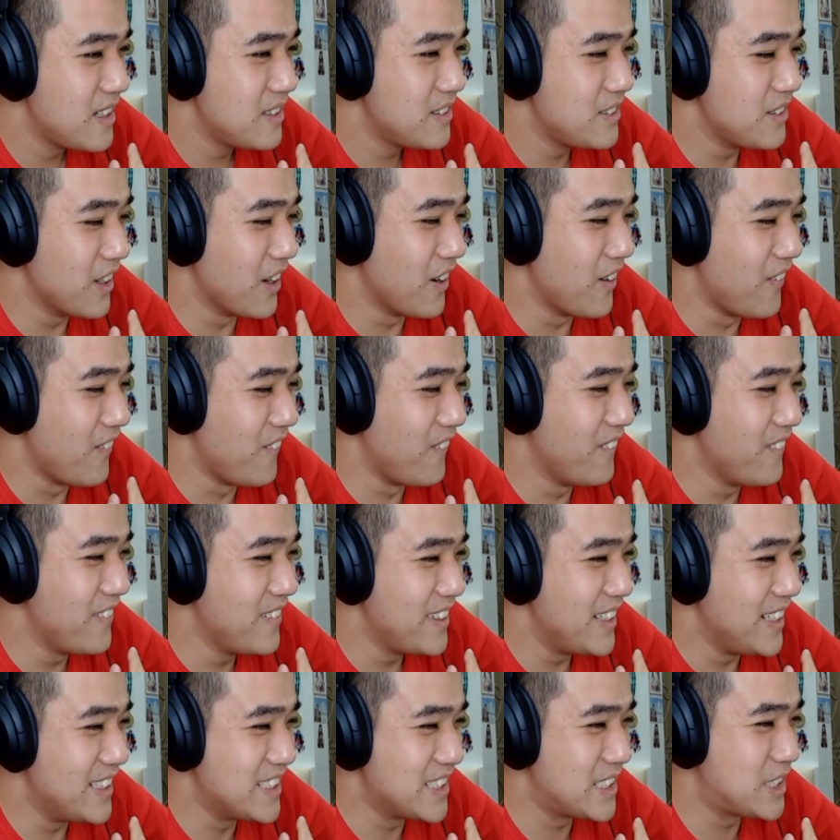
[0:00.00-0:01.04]
No,
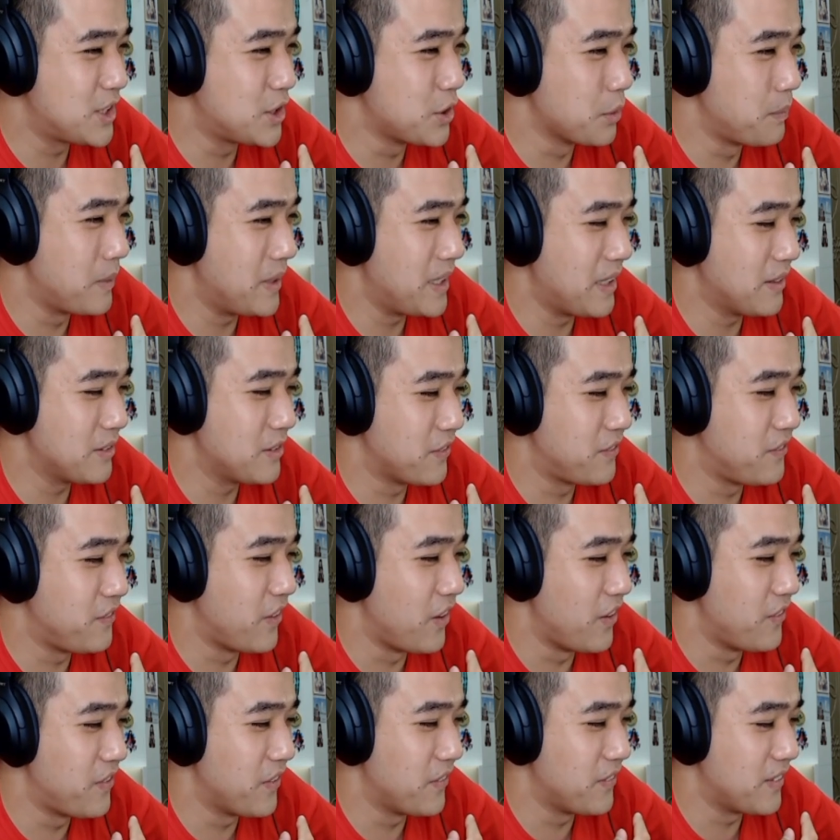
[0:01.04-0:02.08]
he's just stupid enough to
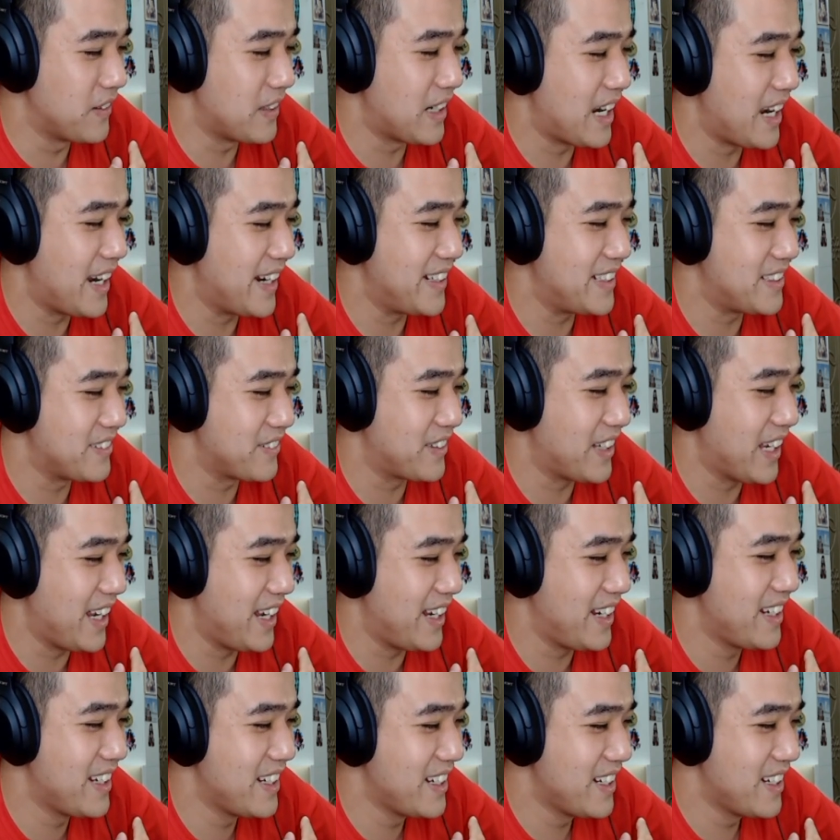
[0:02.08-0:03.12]
fall from a height,
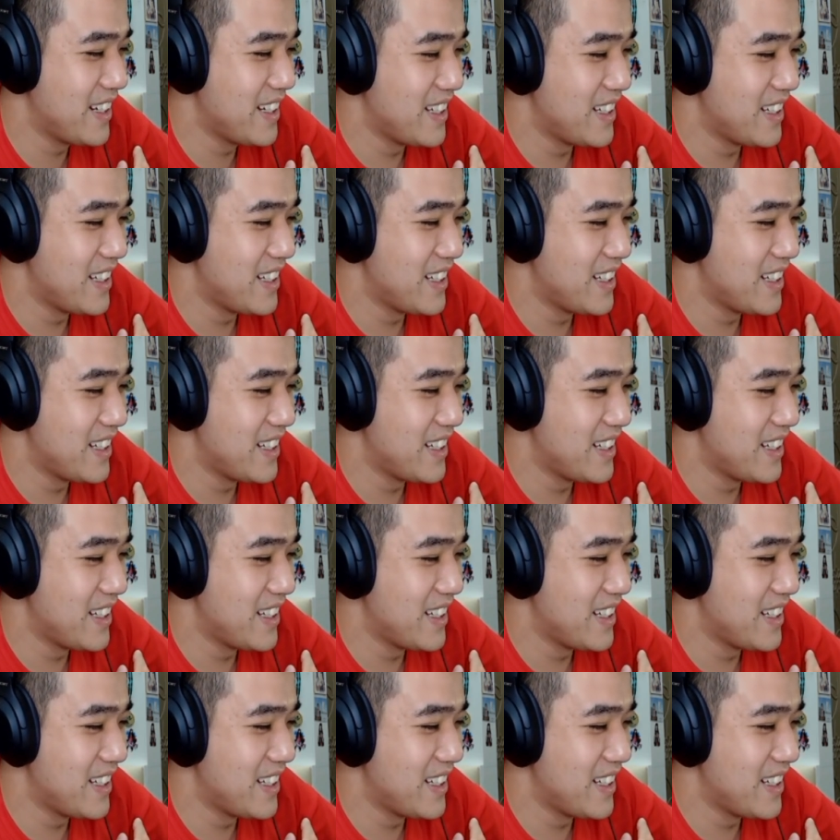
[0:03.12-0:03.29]
okay?